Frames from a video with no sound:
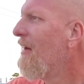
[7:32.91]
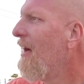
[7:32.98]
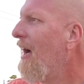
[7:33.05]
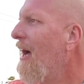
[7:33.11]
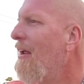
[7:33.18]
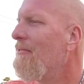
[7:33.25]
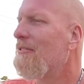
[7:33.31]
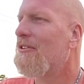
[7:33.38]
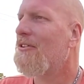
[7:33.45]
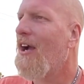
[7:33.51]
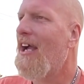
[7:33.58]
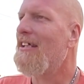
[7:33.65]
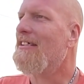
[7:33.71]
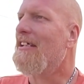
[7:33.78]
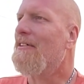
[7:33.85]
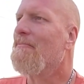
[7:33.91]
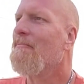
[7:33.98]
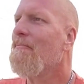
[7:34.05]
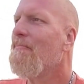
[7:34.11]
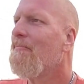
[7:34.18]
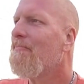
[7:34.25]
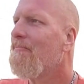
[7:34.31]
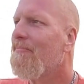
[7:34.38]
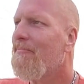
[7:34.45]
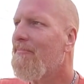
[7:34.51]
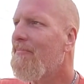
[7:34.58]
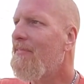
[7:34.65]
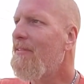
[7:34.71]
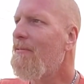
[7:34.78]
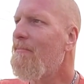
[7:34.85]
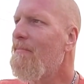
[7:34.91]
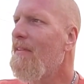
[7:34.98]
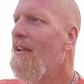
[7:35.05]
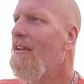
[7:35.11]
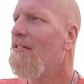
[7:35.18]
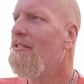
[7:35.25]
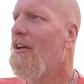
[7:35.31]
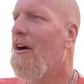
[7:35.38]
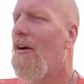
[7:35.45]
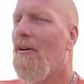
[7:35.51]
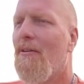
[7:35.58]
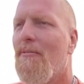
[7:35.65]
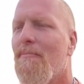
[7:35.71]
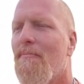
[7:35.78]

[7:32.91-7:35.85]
And it was crazy. So